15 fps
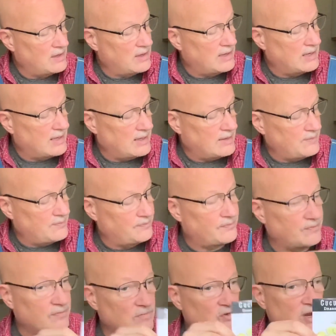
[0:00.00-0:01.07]
Um,
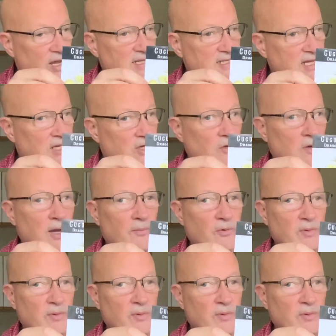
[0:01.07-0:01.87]
Dragon's Egg Cucumber,